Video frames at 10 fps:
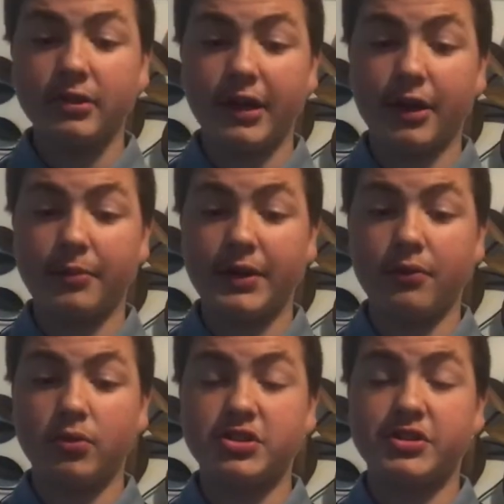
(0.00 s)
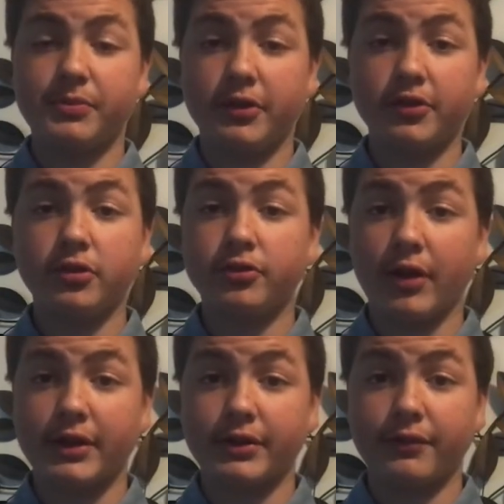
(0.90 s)
Larrabee, which is a musical
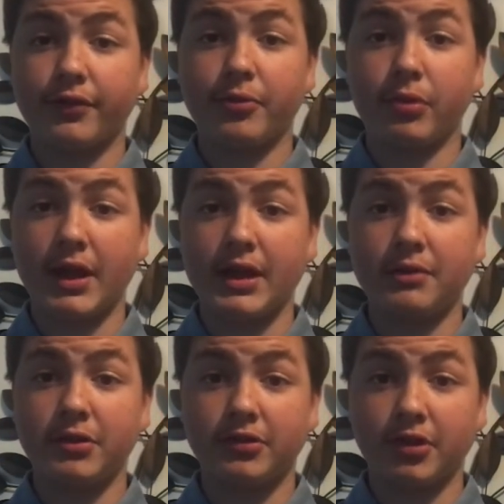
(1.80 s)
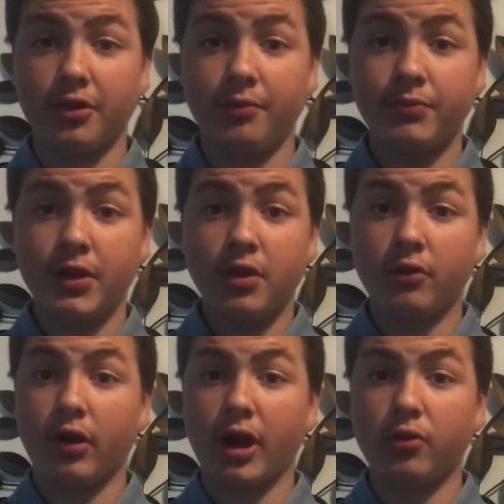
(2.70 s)
director for the play and musical,
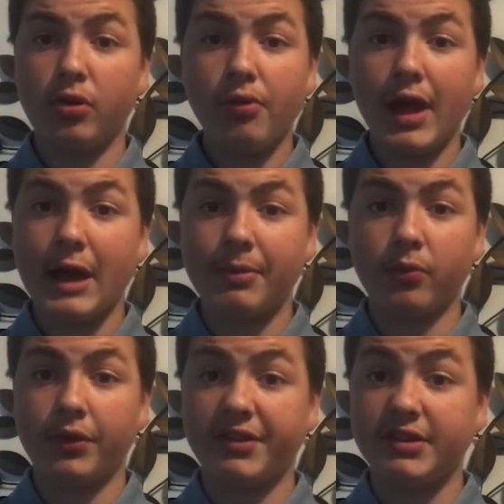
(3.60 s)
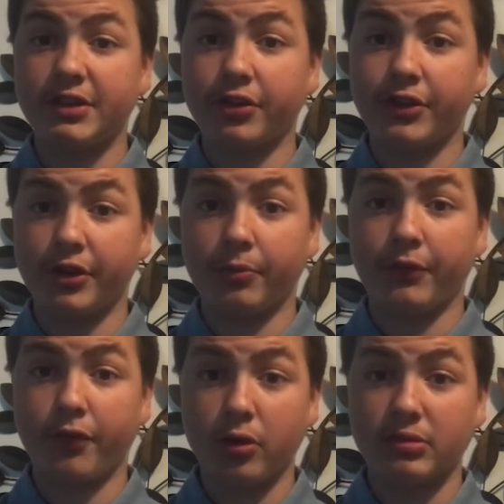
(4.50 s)
regarding what will happen with this youth theater
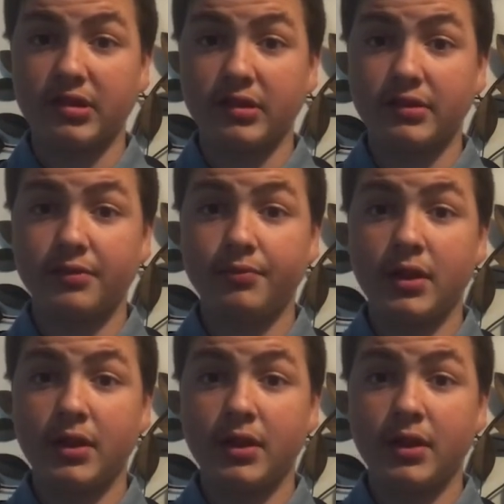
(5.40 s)
performances.